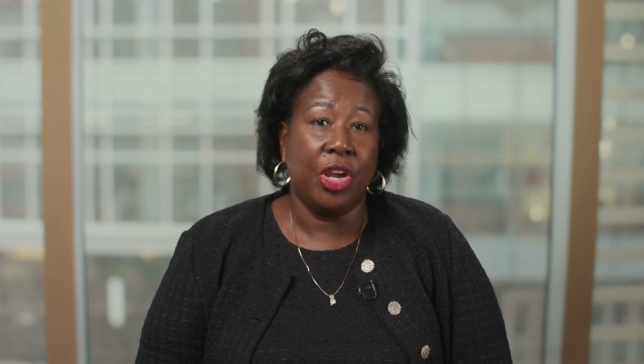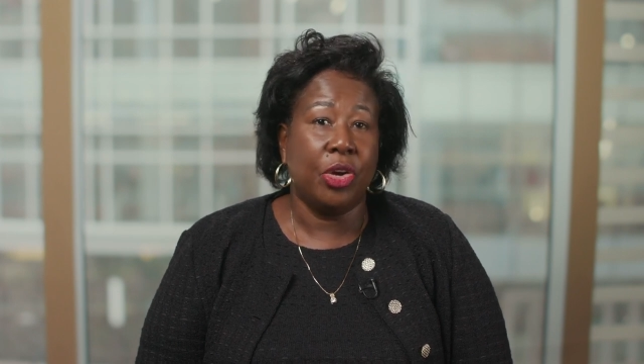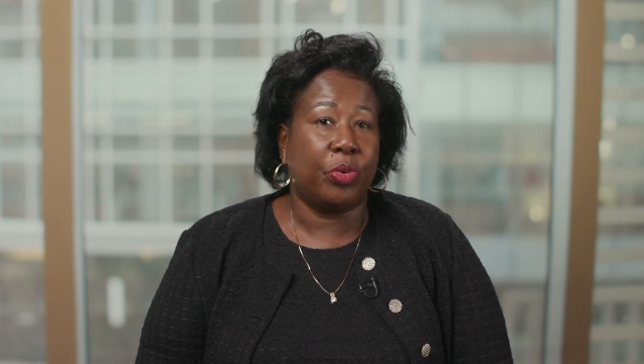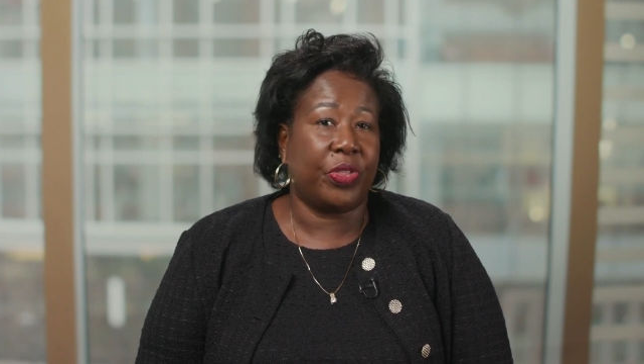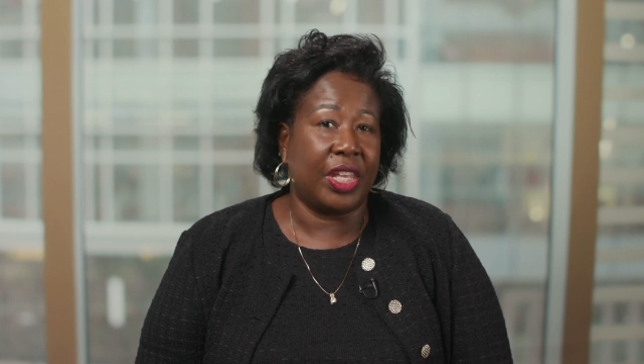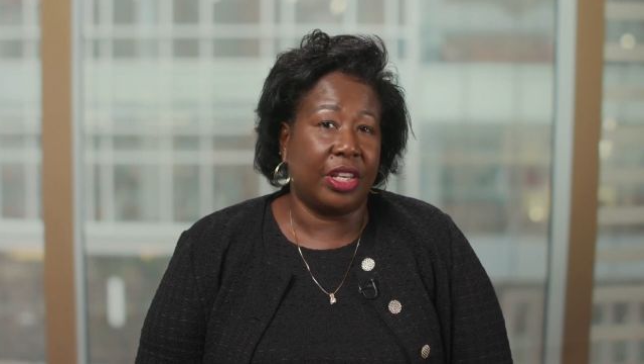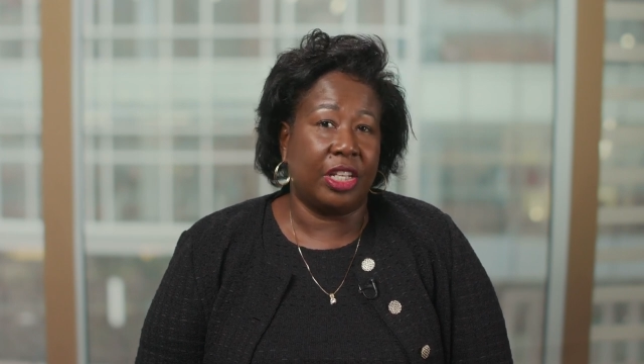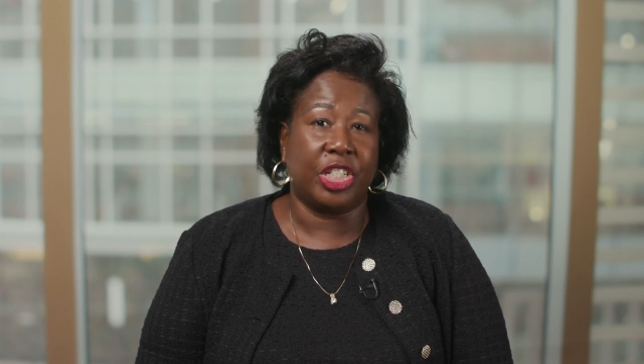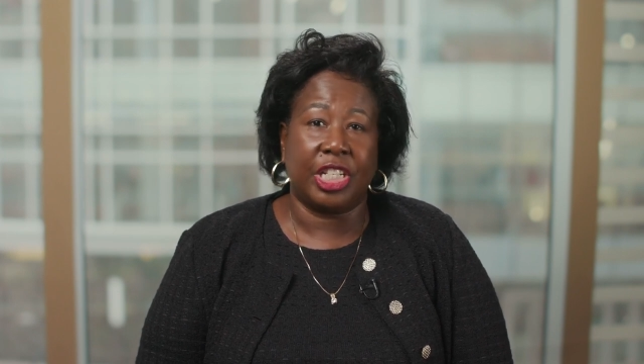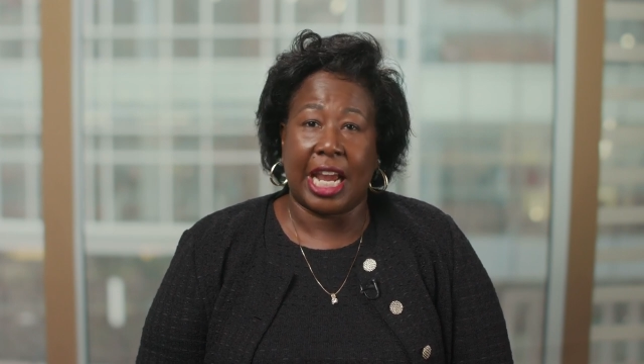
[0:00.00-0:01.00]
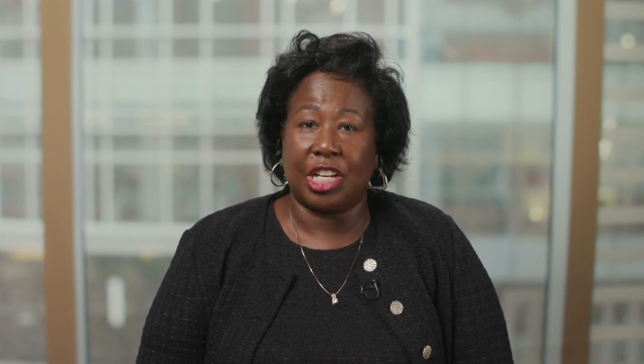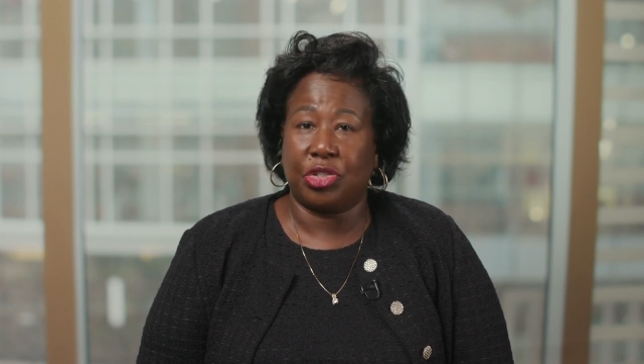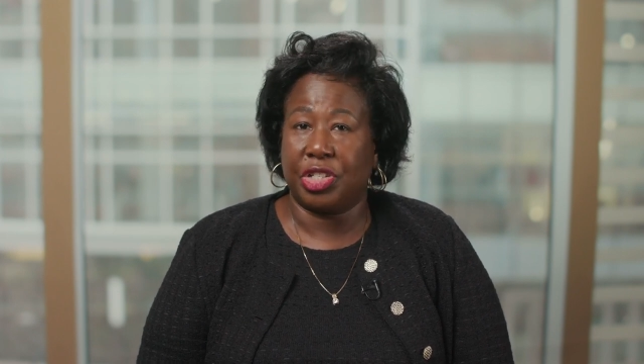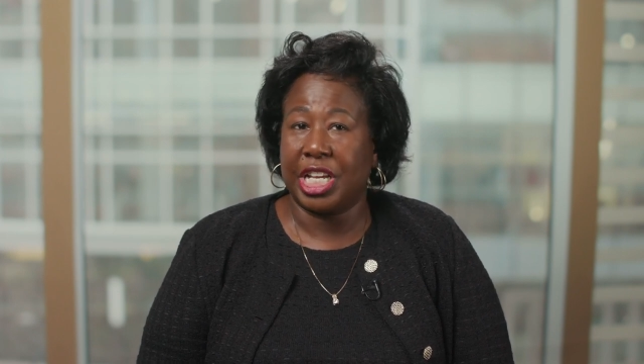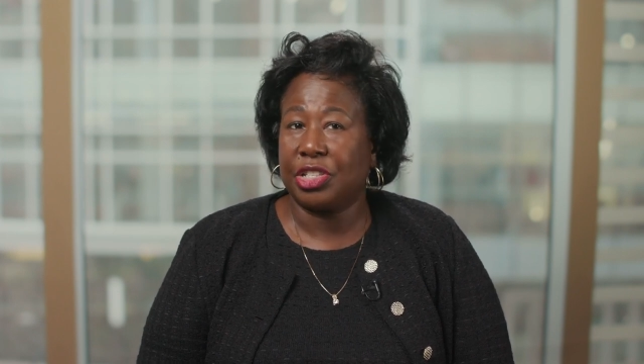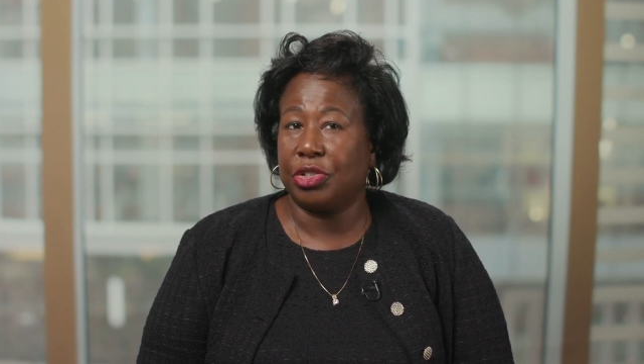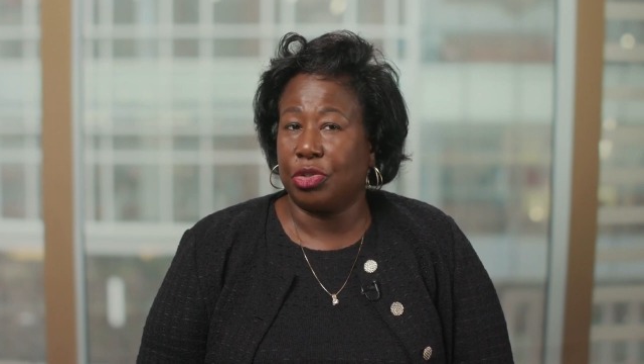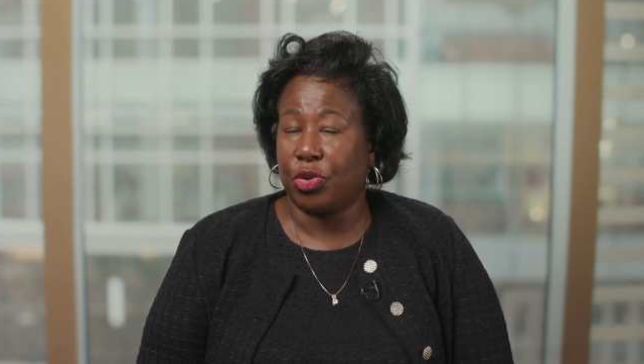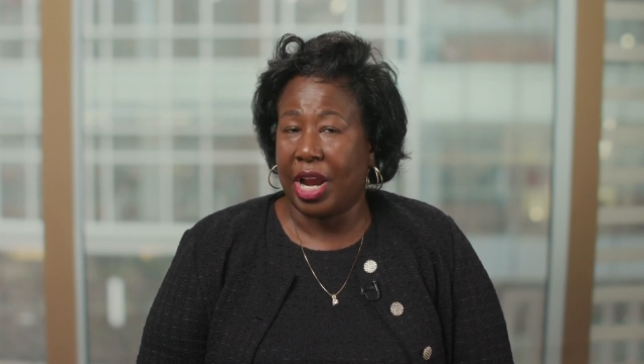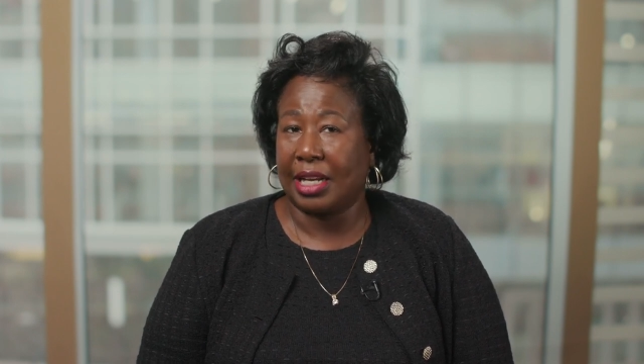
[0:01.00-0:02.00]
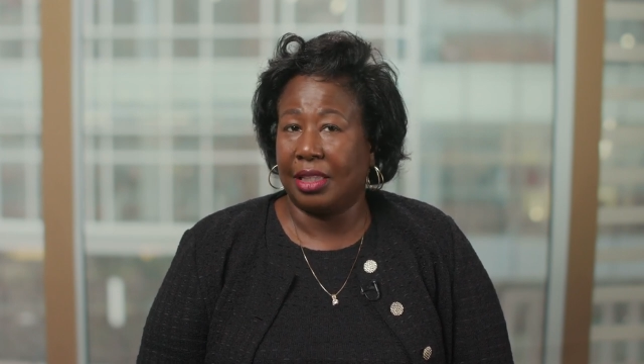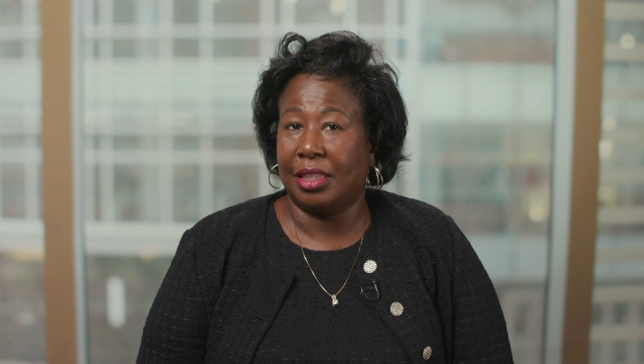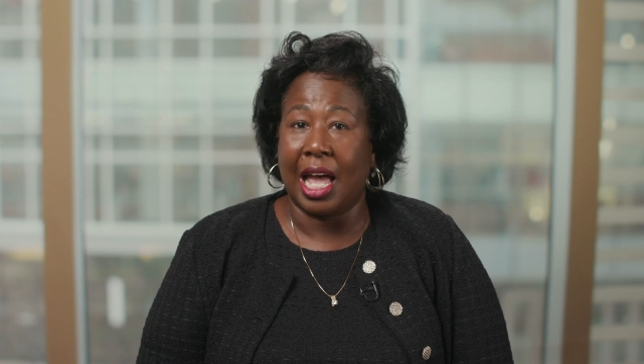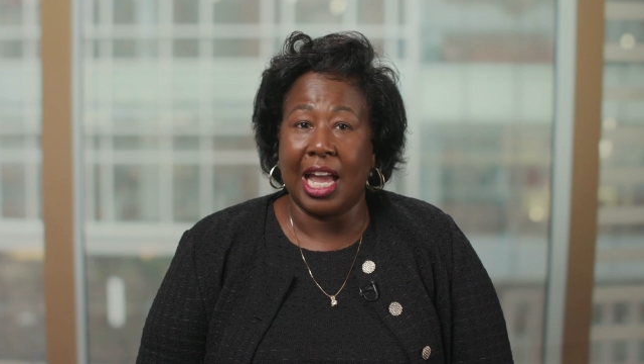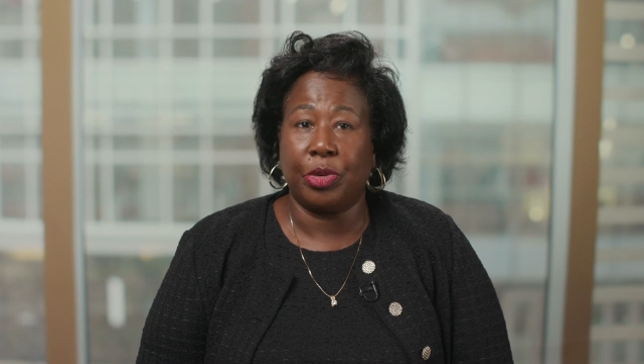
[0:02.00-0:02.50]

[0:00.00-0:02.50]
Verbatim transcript: within the gastrointestinal tract lined